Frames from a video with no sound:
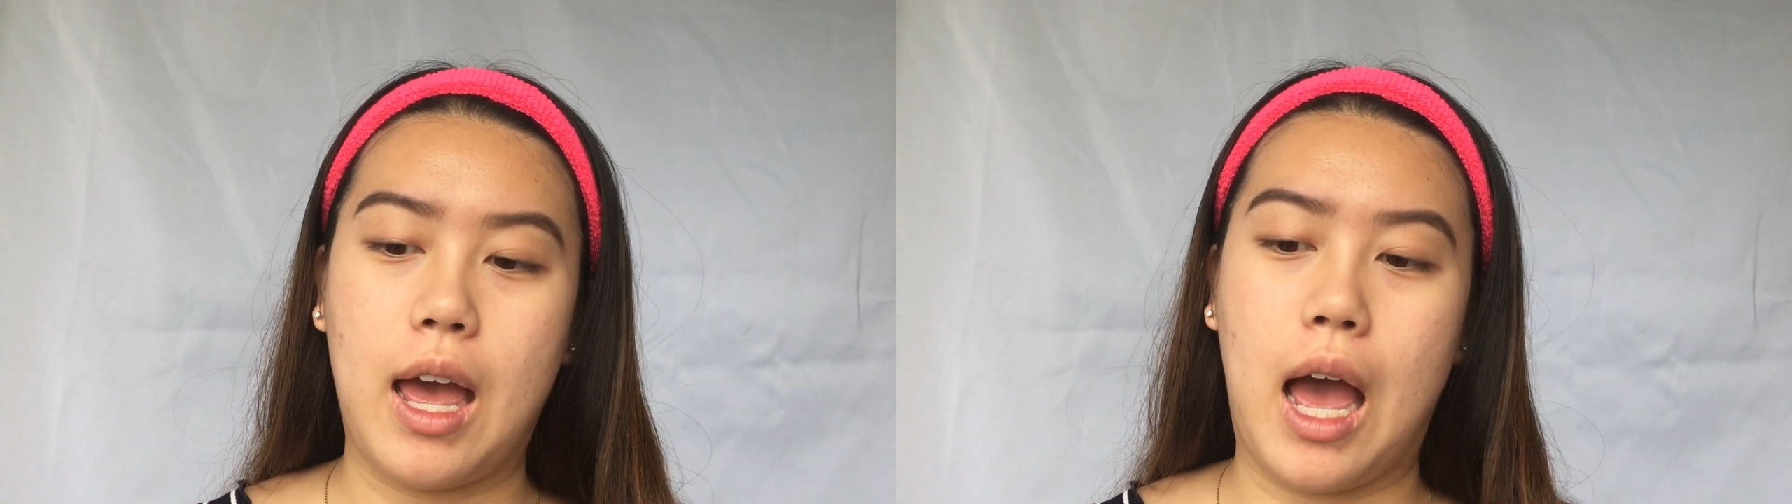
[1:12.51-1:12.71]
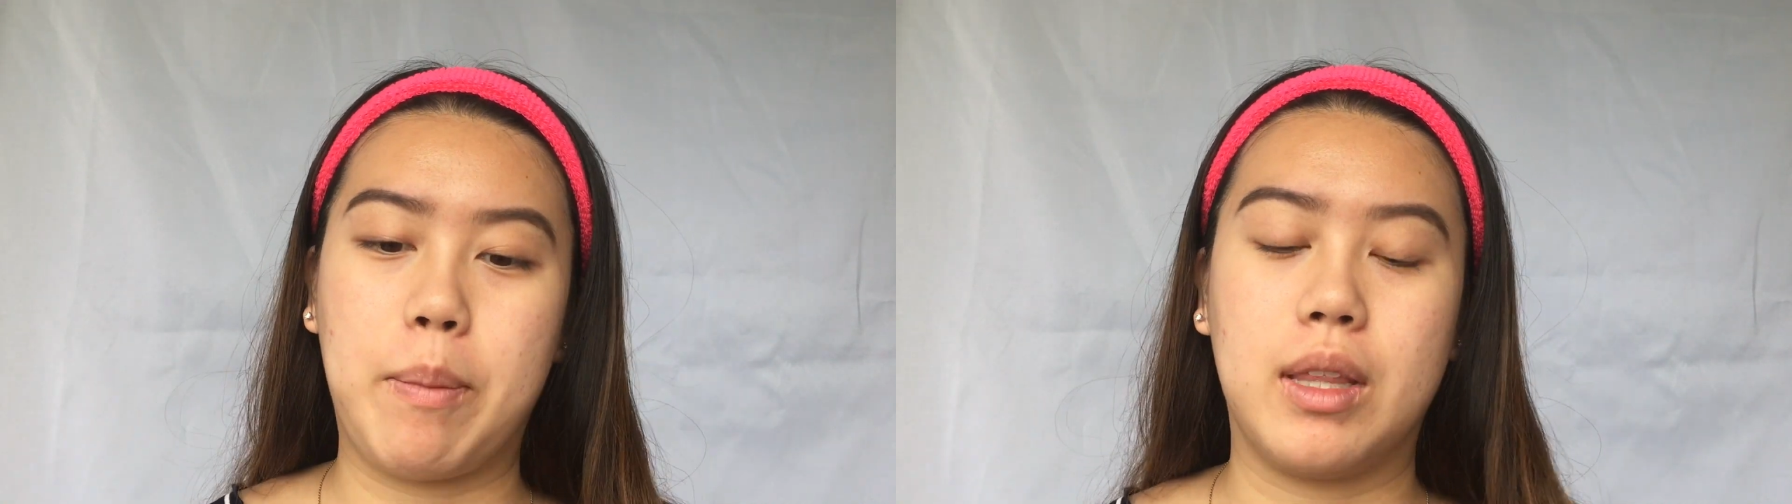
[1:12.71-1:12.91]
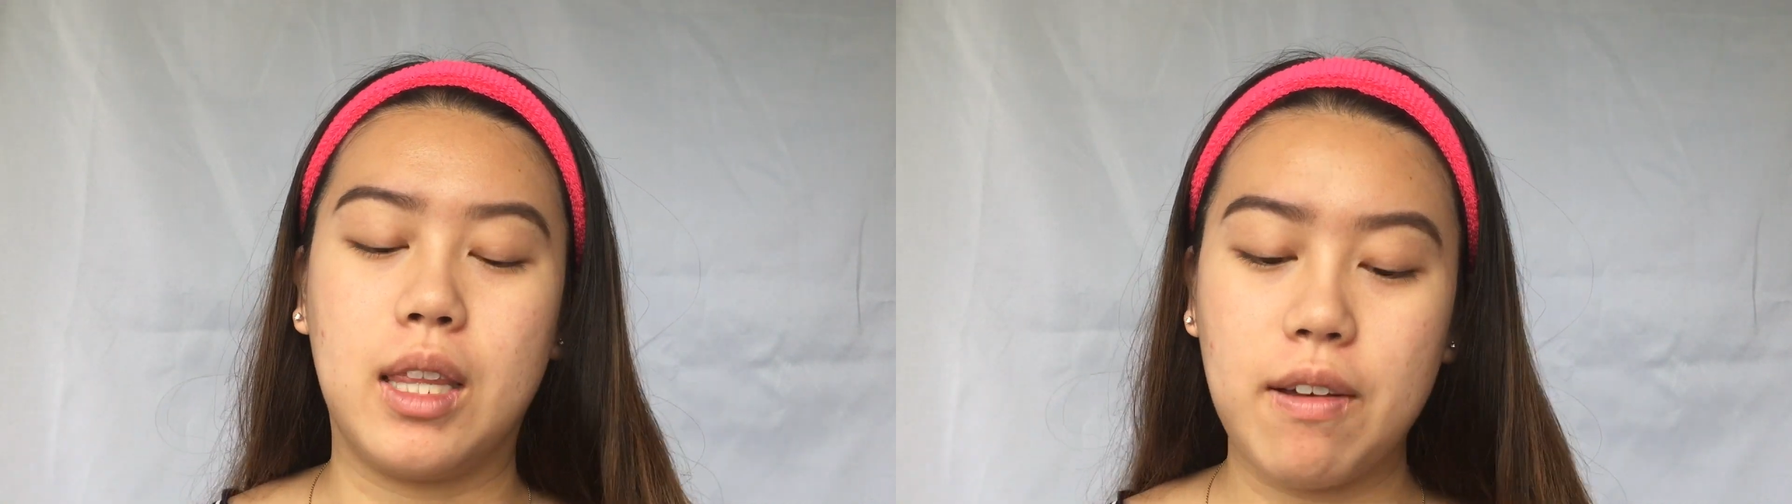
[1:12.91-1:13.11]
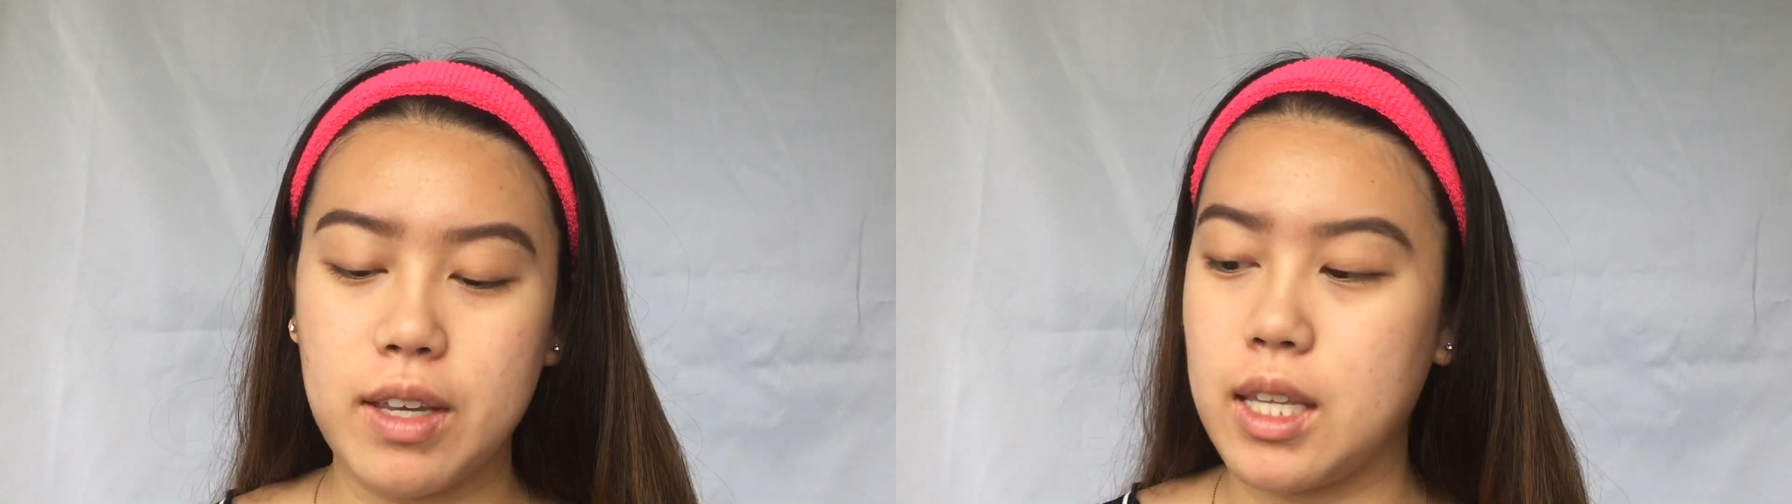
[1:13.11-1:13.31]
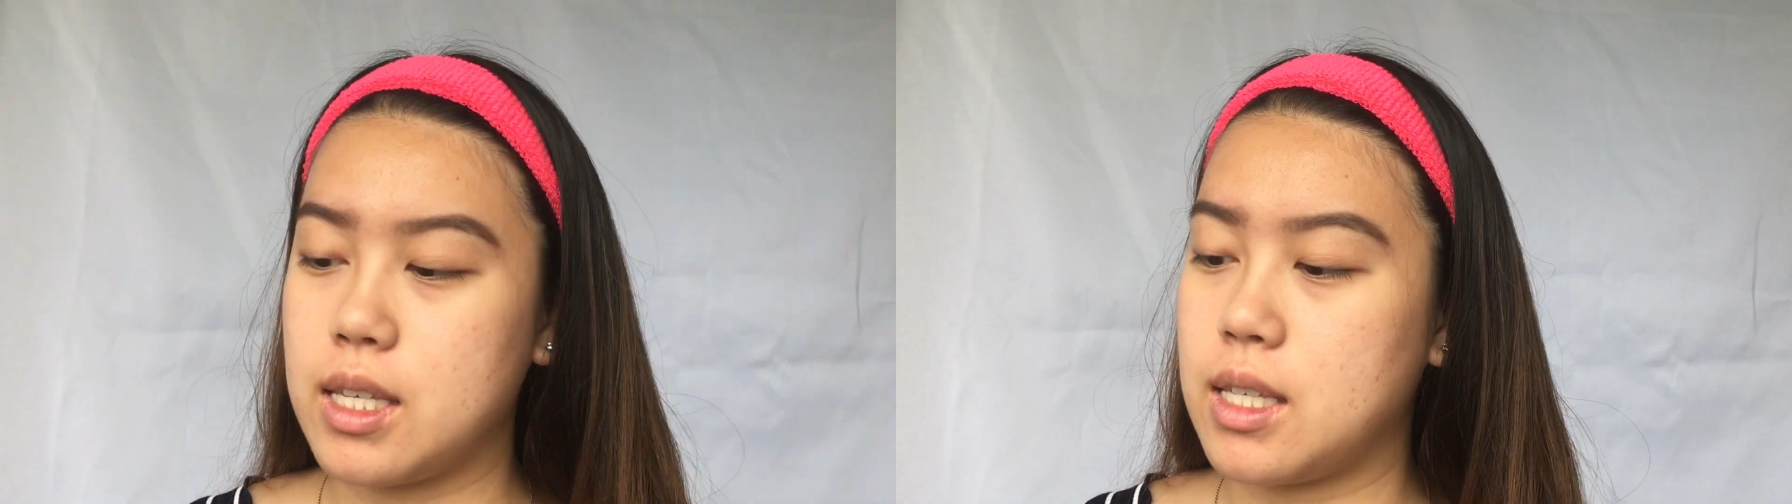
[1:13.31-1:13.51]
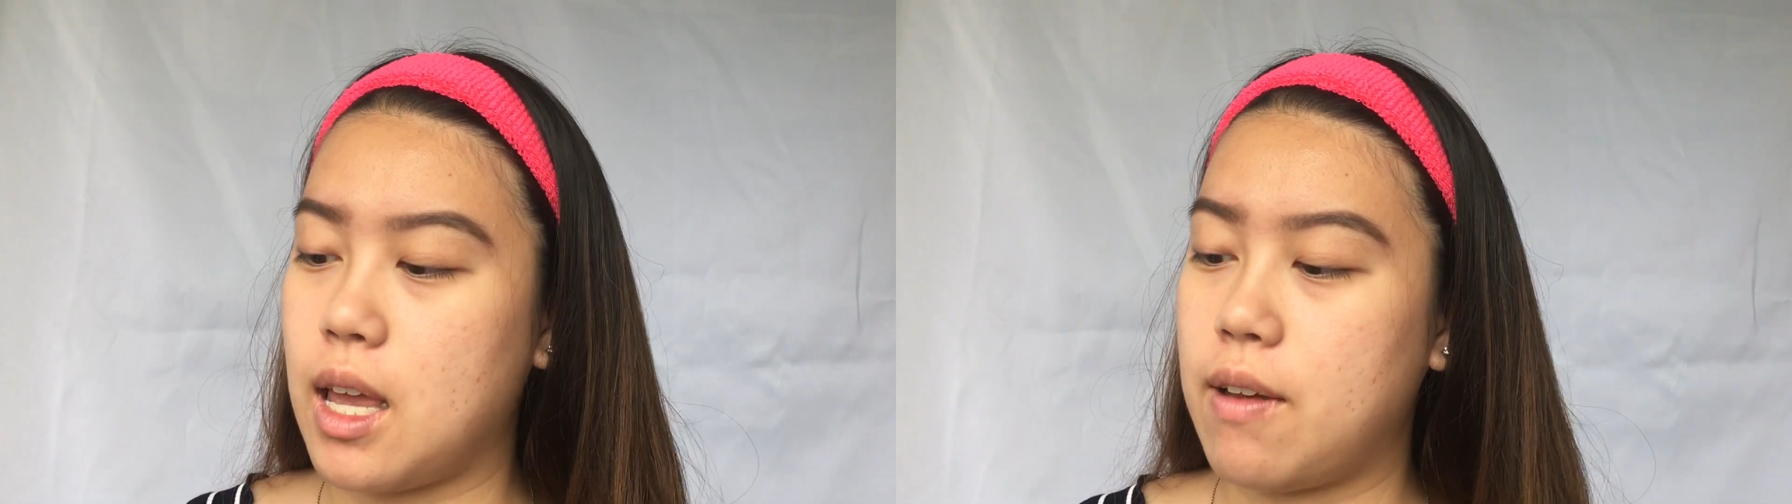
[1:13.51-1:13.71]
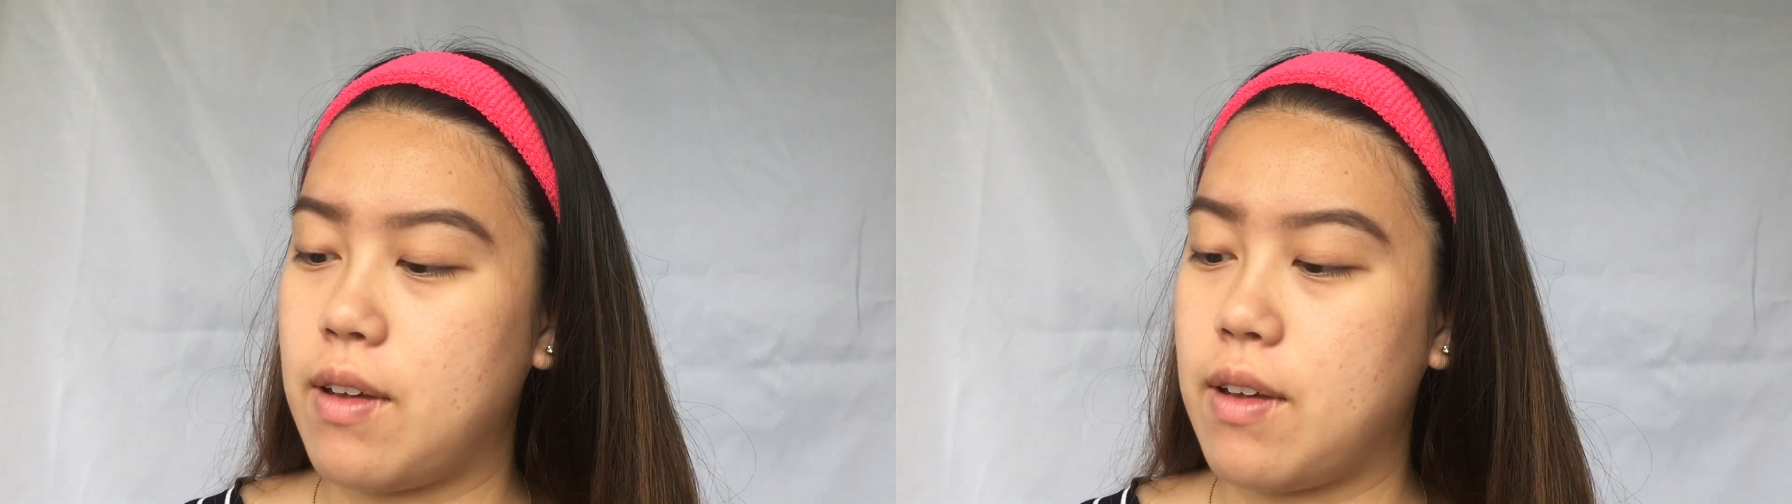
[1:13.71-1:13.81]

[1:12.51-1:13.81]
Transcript: I've been loving this stuff,